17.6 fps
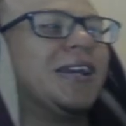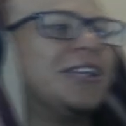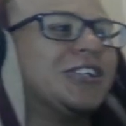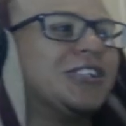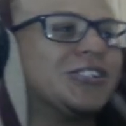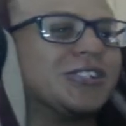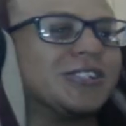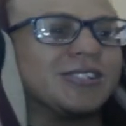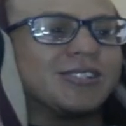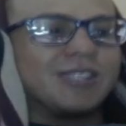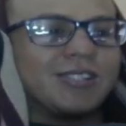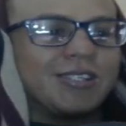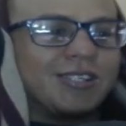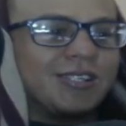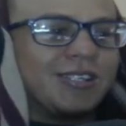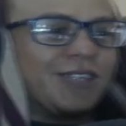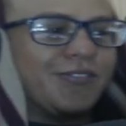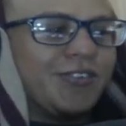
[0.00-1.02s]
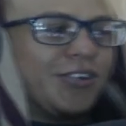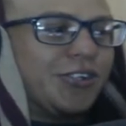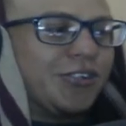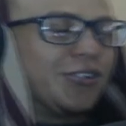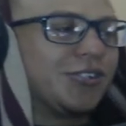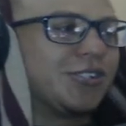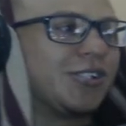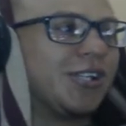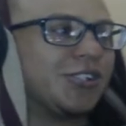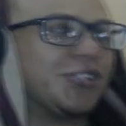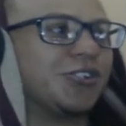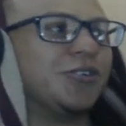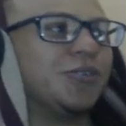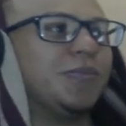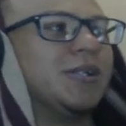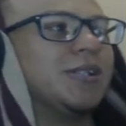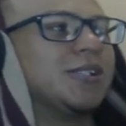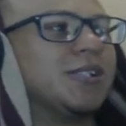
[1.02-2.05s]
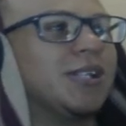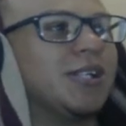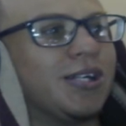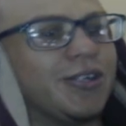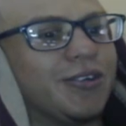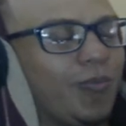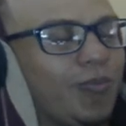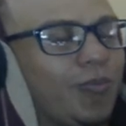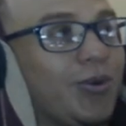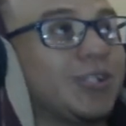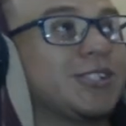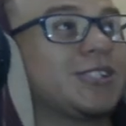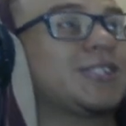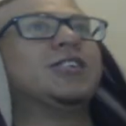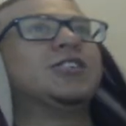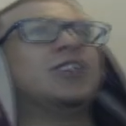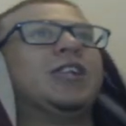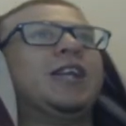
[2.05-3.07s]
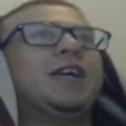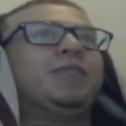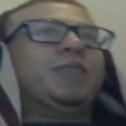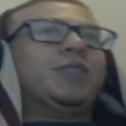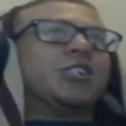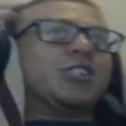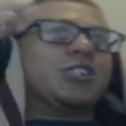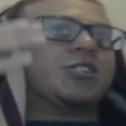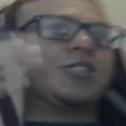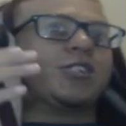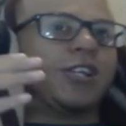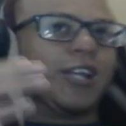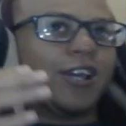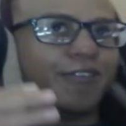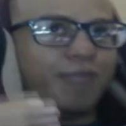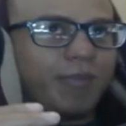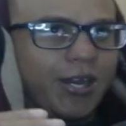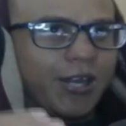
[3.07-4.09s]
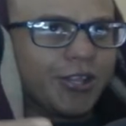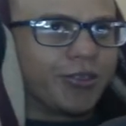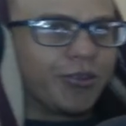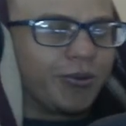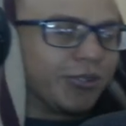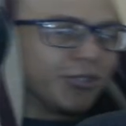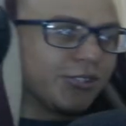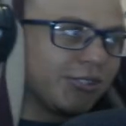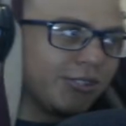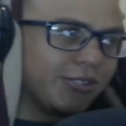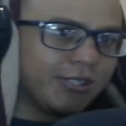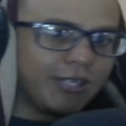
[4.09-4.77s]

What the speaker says: interesting, if I do say so myself. Just to give my thoughts on